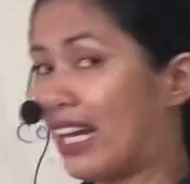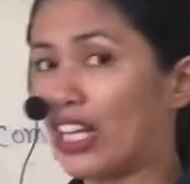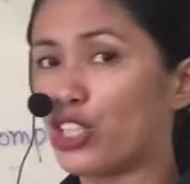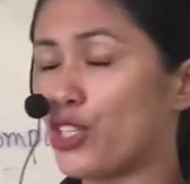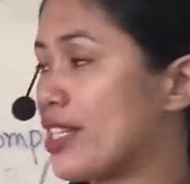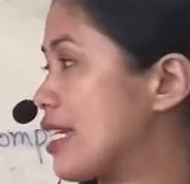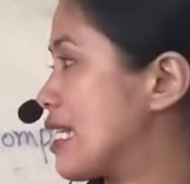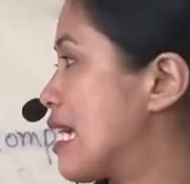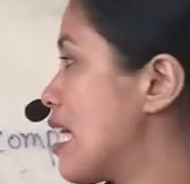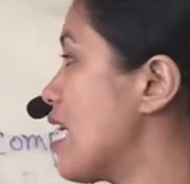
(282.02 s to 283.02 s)

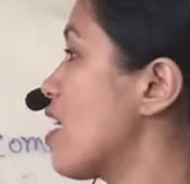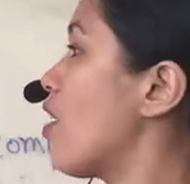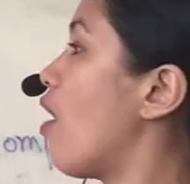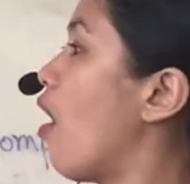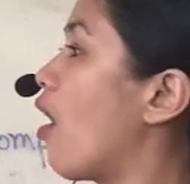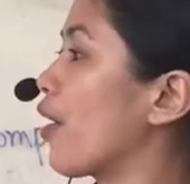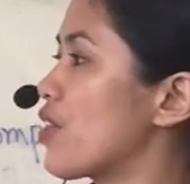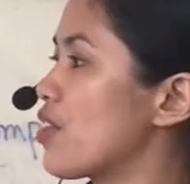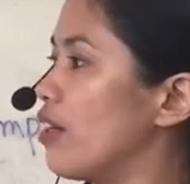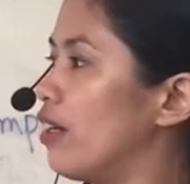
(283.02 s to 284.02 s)
electricity,
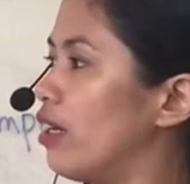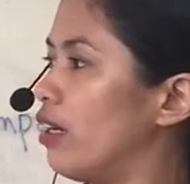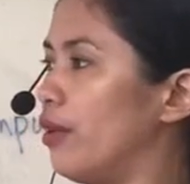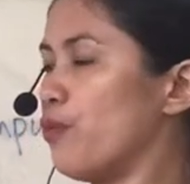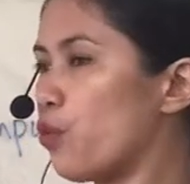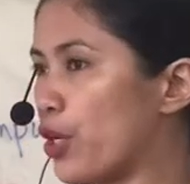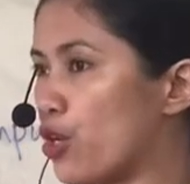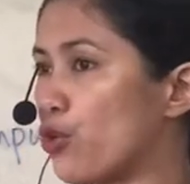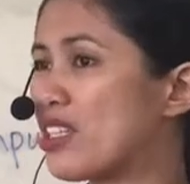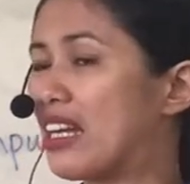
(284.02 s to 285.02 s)
um, we
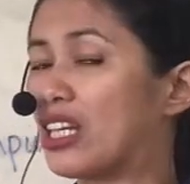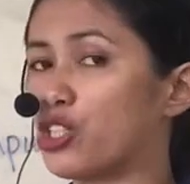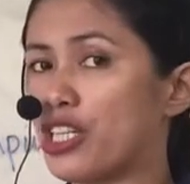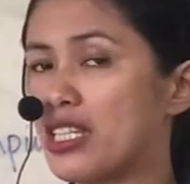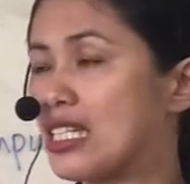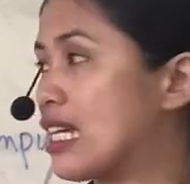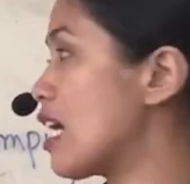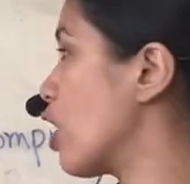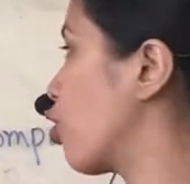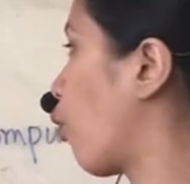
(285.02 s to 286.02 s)
use
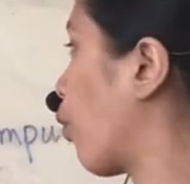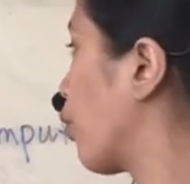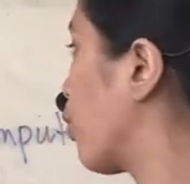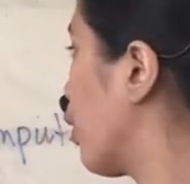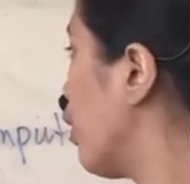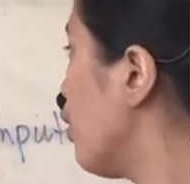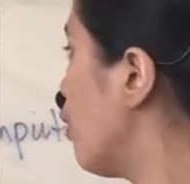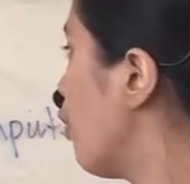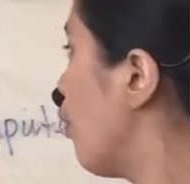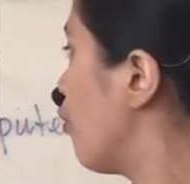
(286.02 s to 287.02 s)
electricity in order
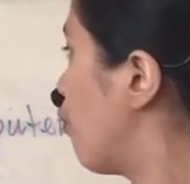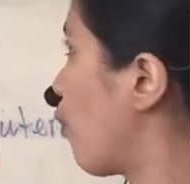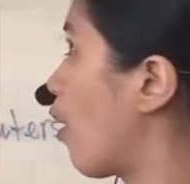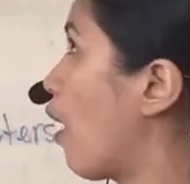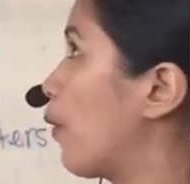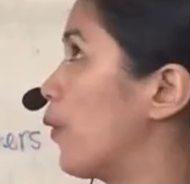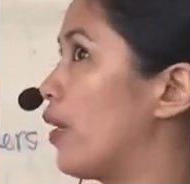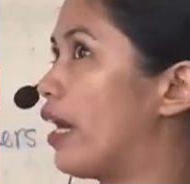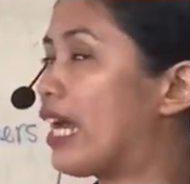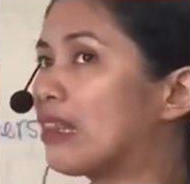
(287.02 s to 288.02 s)
for our
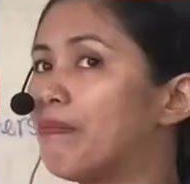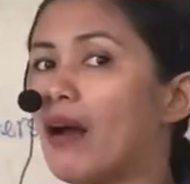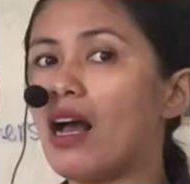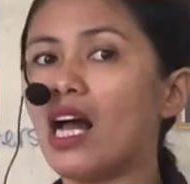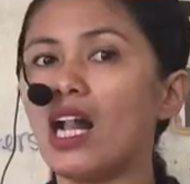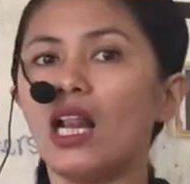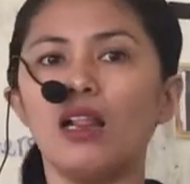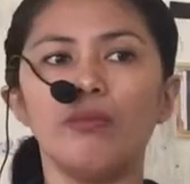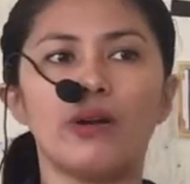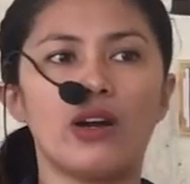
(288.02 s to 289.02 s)
light
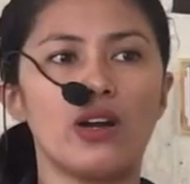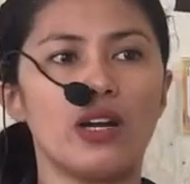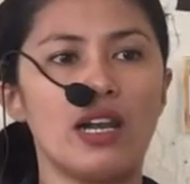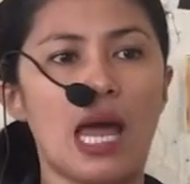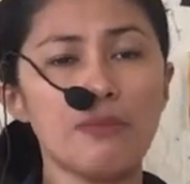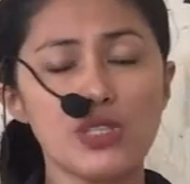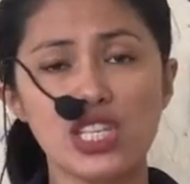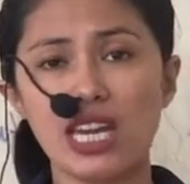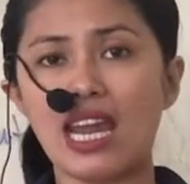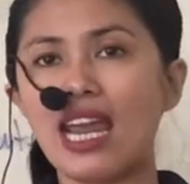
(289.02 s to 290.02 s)
bulb, our
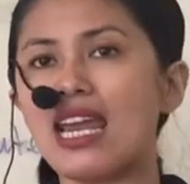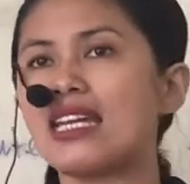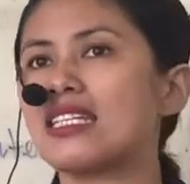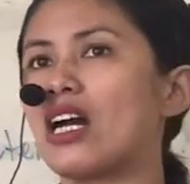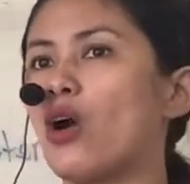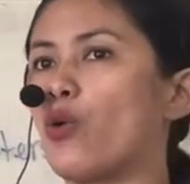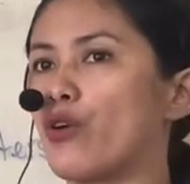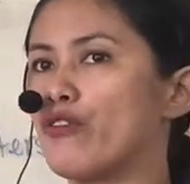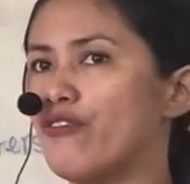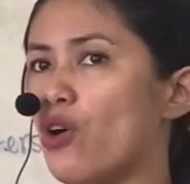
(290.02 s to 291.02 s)
lampshade, our
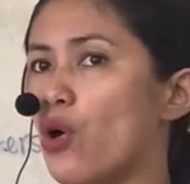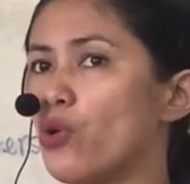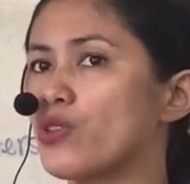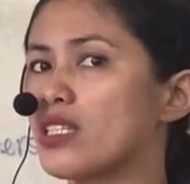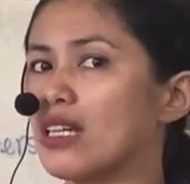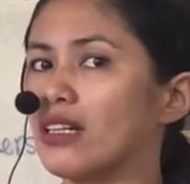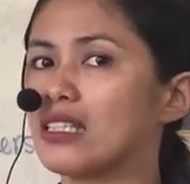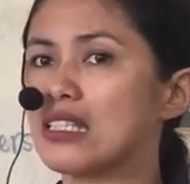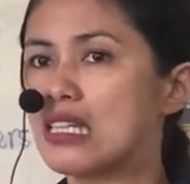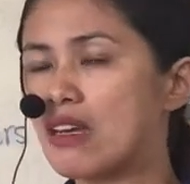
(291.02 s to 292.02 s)
phones and
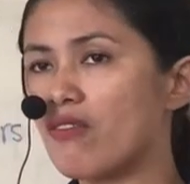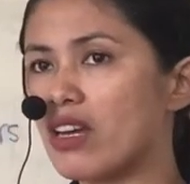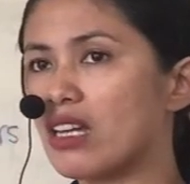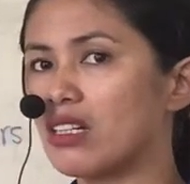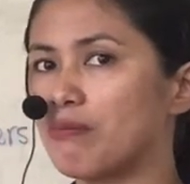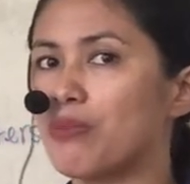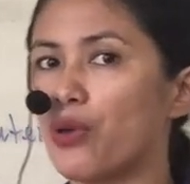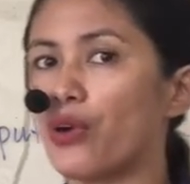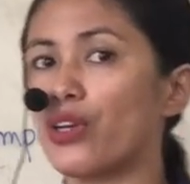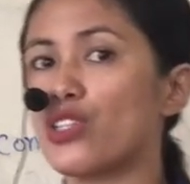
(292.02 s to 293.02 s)
TV,
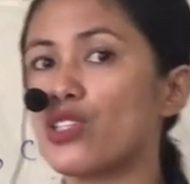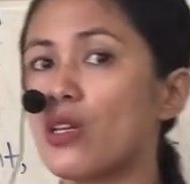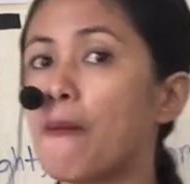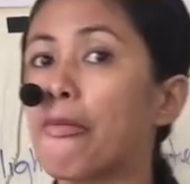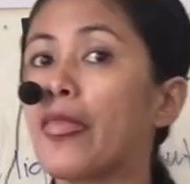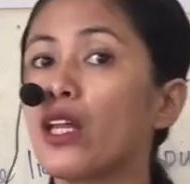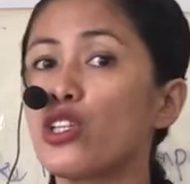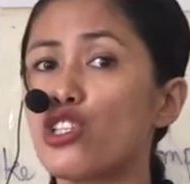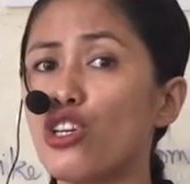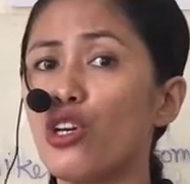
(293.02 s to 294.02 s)
computers
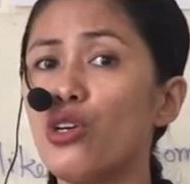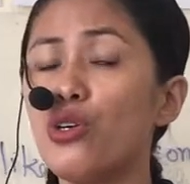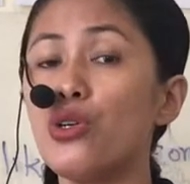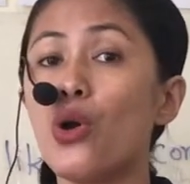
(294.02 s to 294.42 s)
to